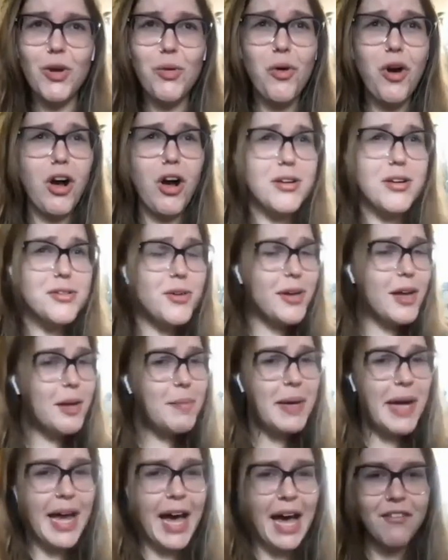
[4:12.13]
we're also going
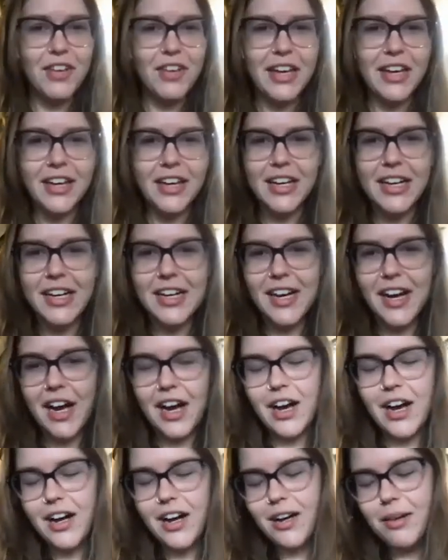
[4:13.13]
to be having
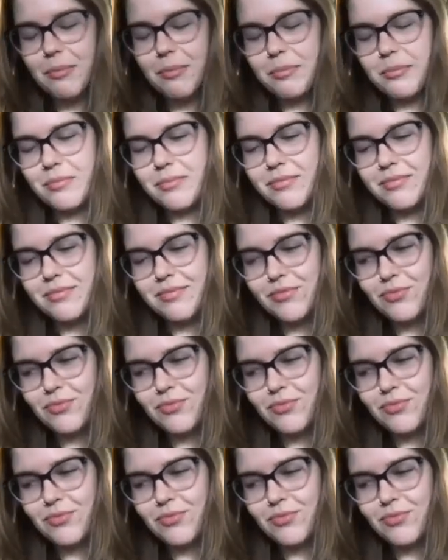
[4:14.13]
um,